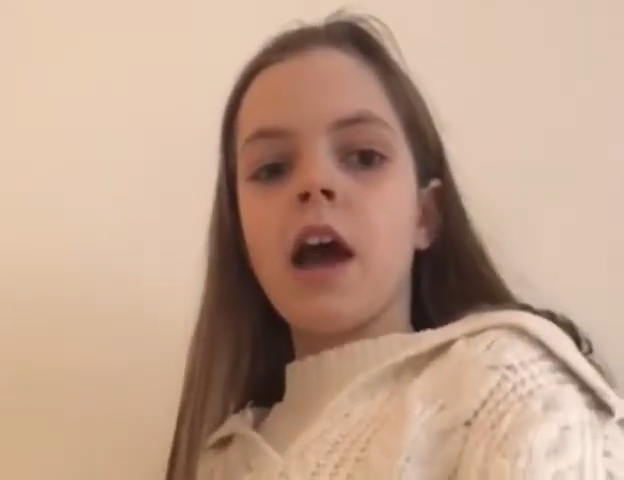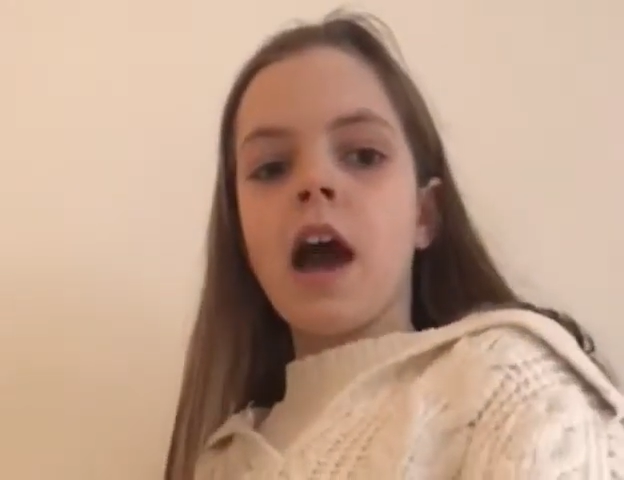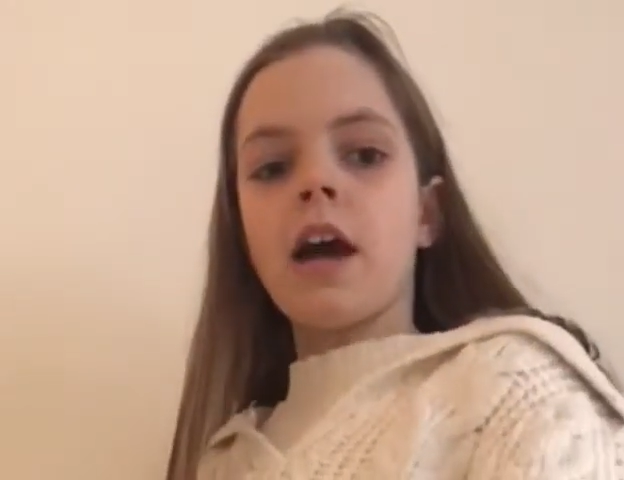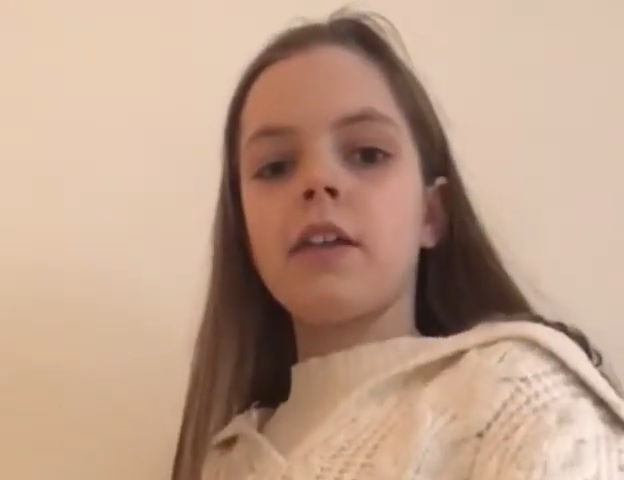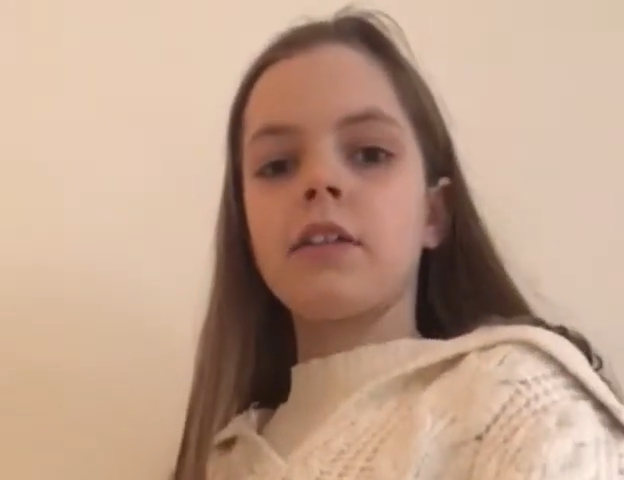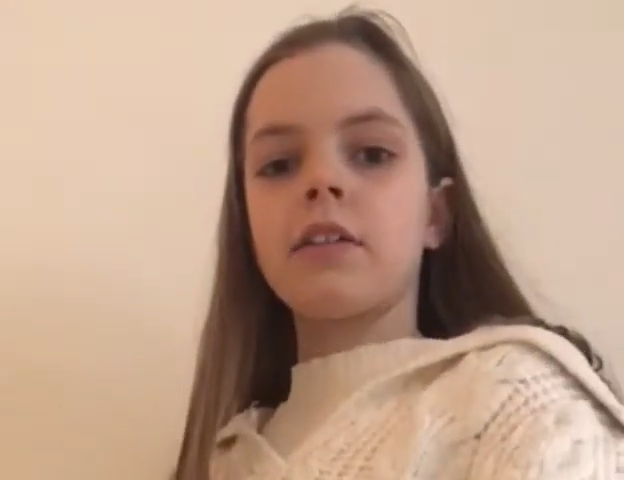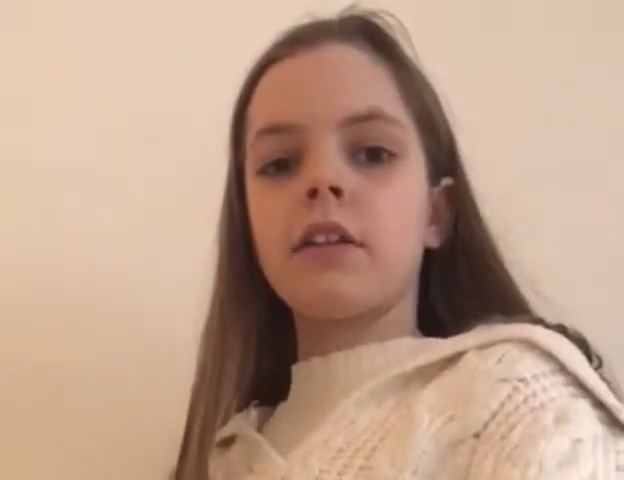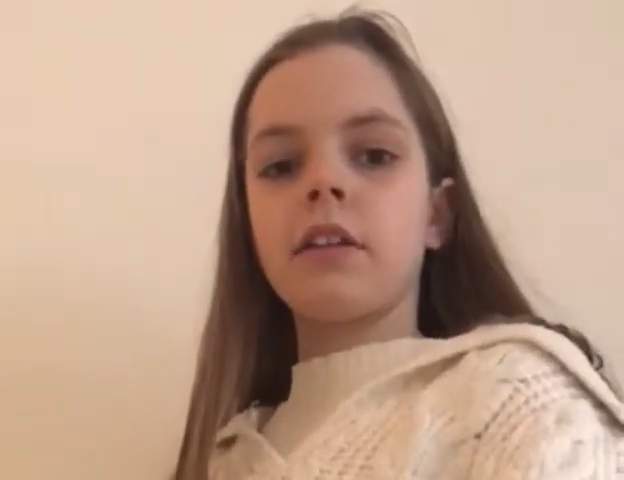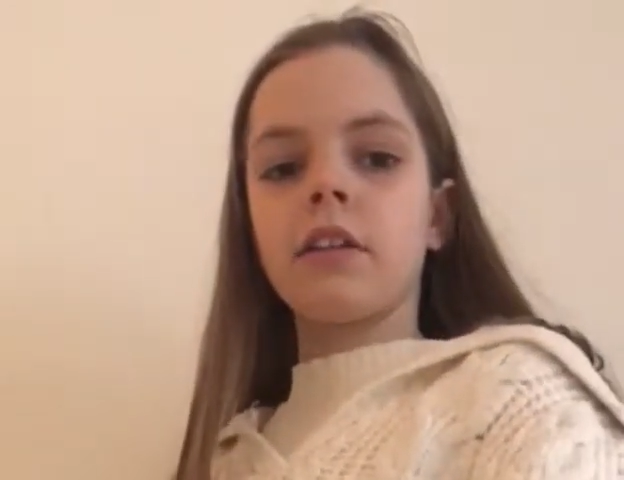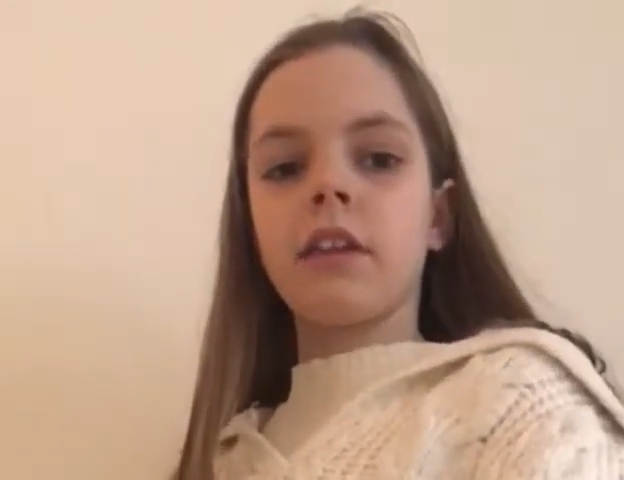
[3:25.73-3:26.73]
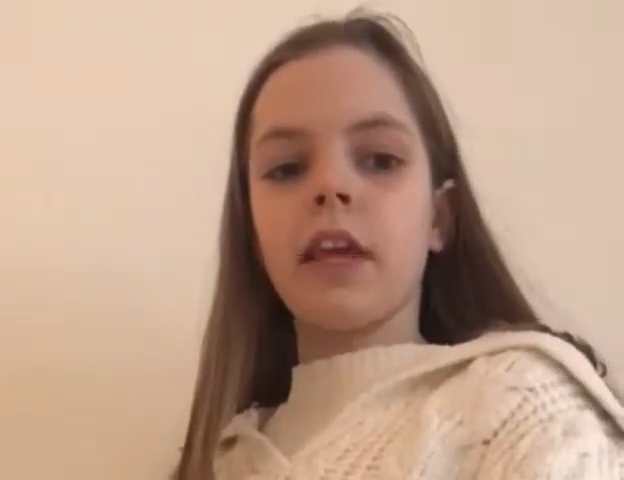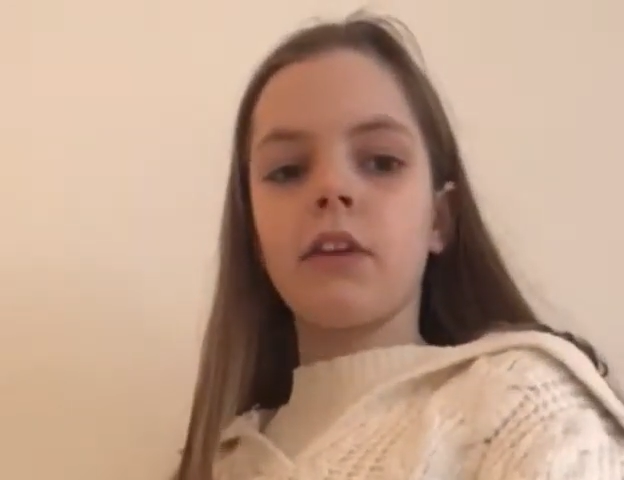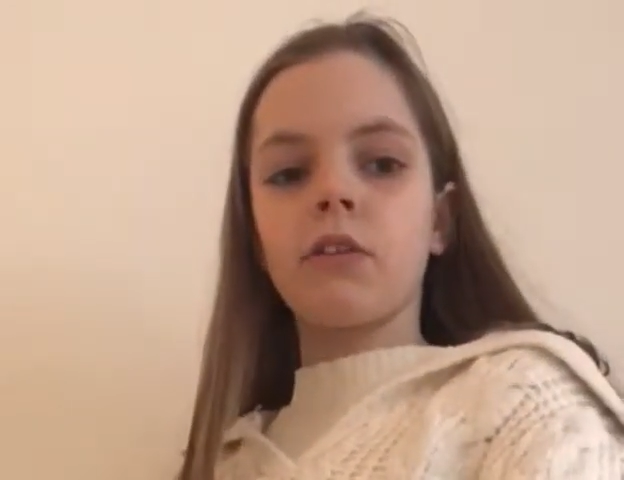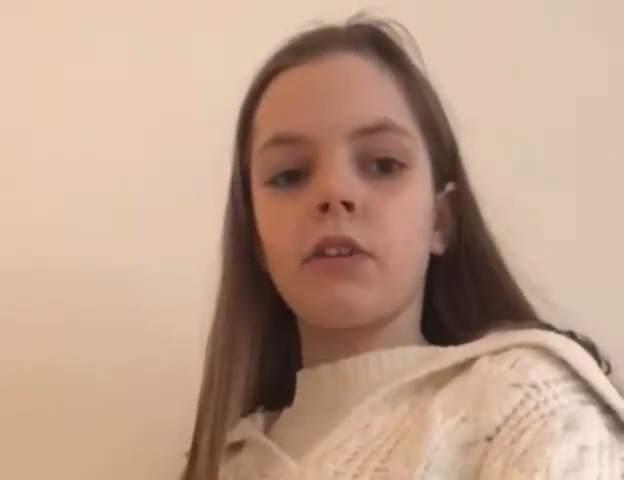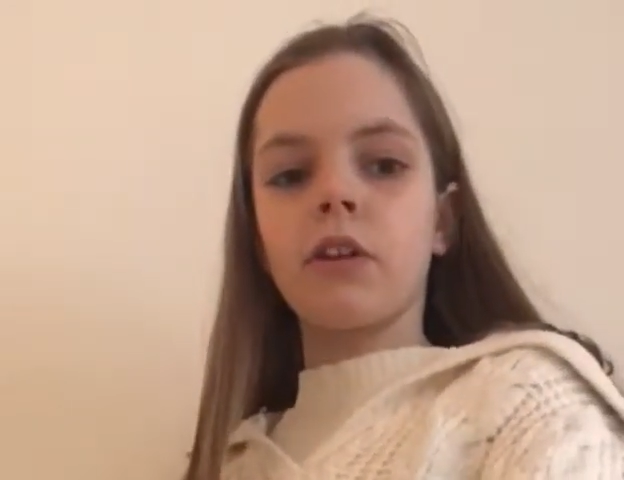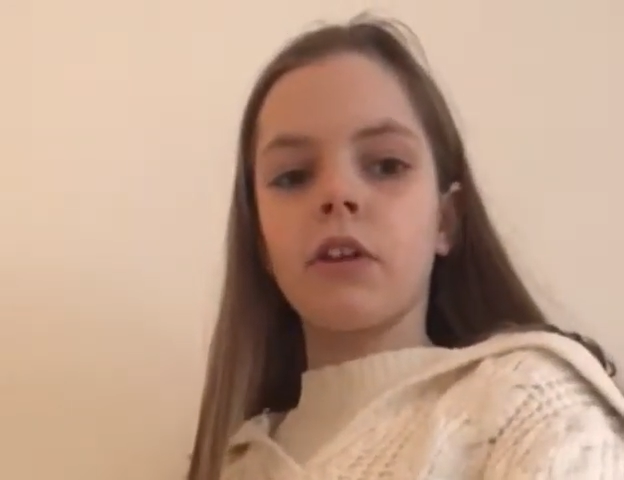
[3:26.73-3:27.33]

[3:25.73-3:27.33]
and later